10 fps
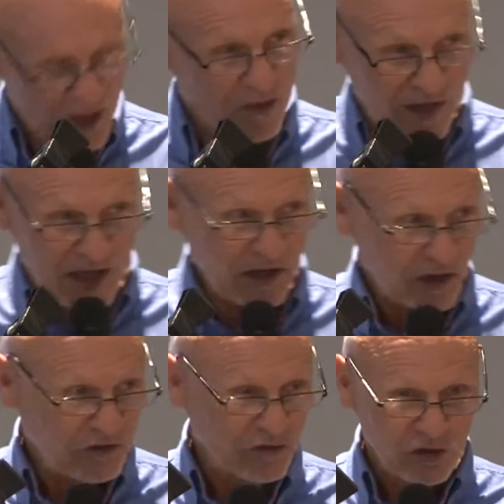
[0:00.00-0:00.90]
That
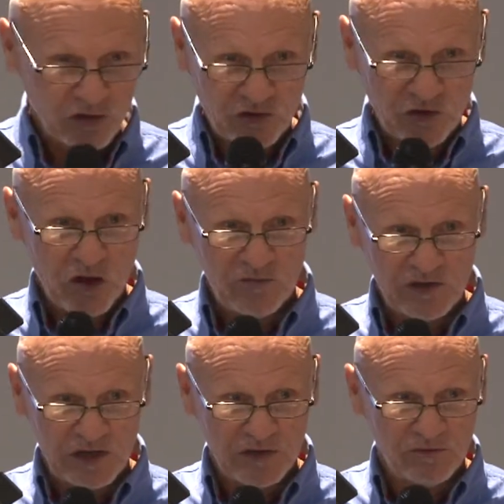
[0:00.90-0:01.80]
is, the
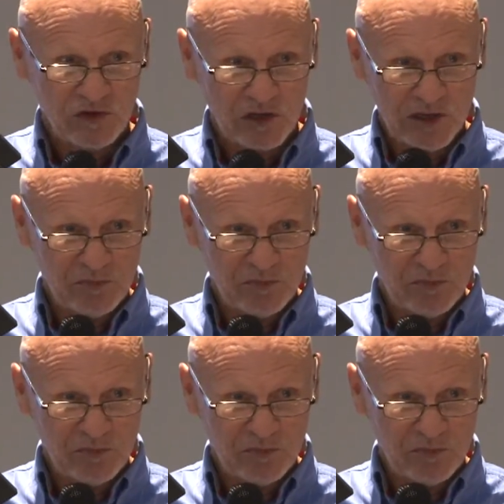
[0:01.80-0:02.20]
Conservatives, the Lib